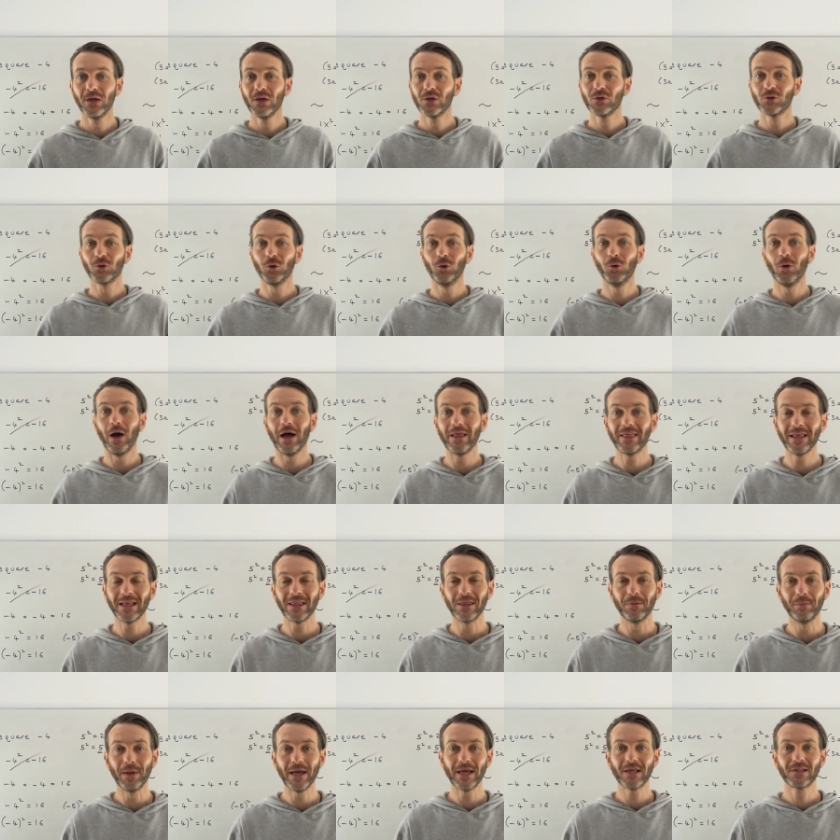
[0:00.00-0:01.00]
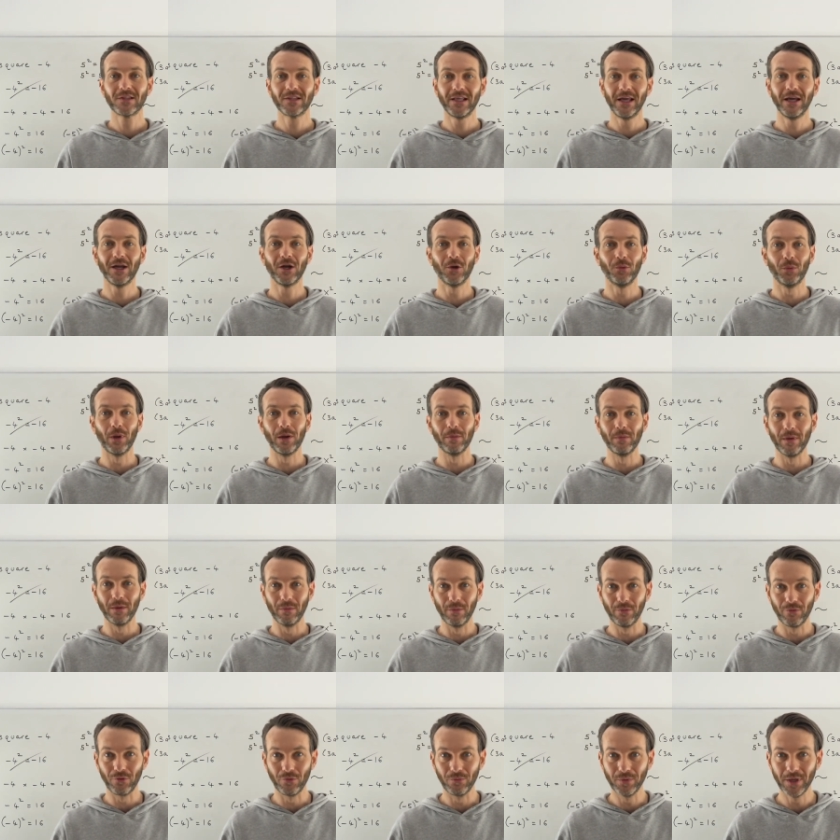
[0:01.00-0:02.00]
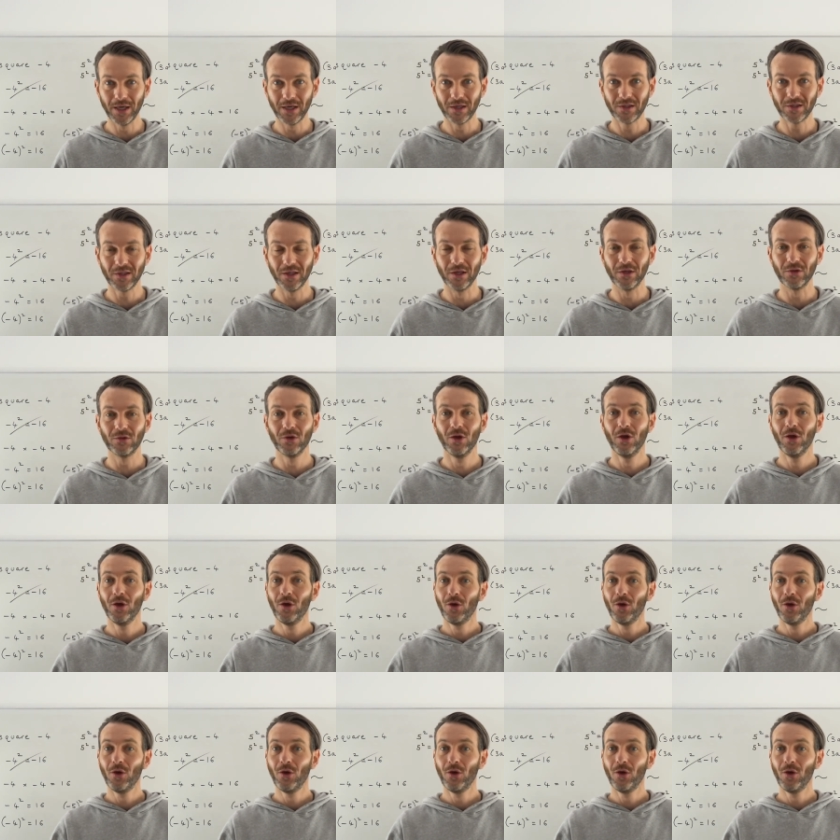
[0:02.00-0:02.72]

So I think the best takeaway maybe from this is,